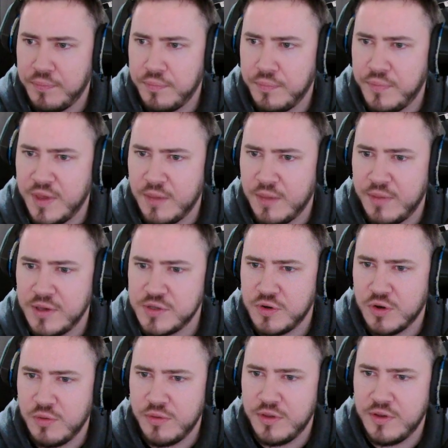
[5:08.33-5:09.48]
being a bit
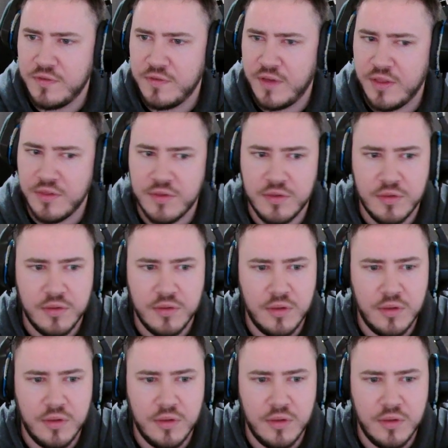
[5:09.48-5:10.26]
stronger with the defense.